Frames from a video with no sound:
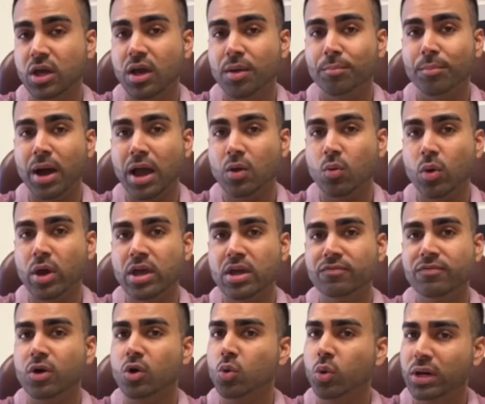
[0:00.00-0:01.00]
by way
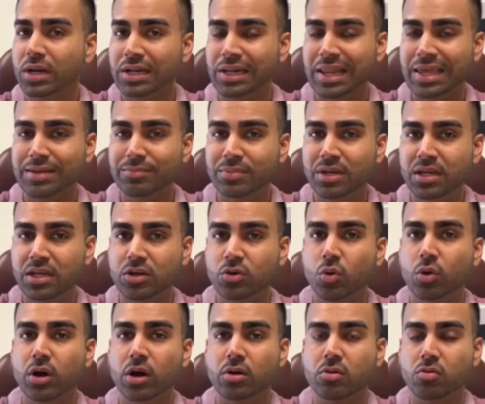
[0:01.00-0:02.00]
of a quitclaim deed
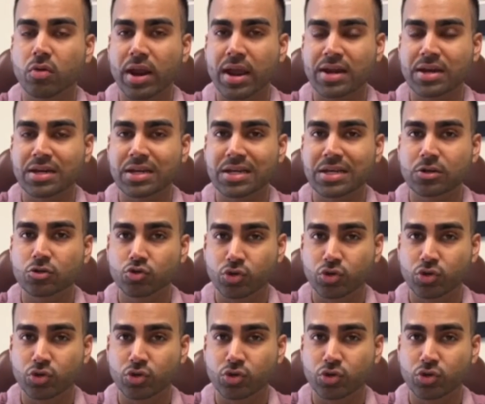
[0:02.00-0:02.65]
or a grant deed,